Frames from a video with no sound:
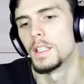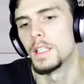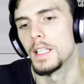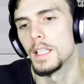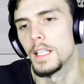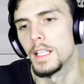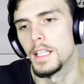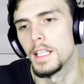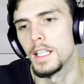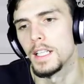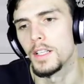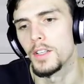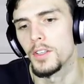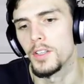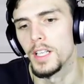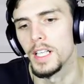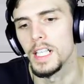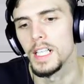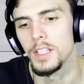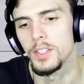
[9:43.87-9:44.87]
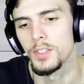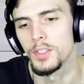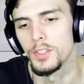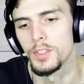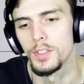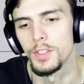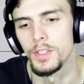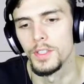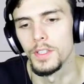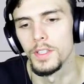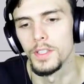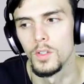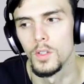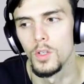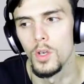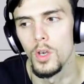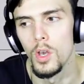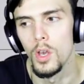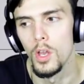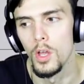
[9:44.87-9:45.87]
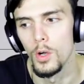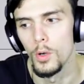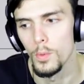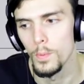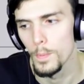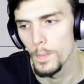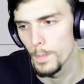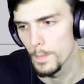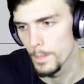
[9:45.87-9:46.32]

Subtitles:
Can I now crouch? No.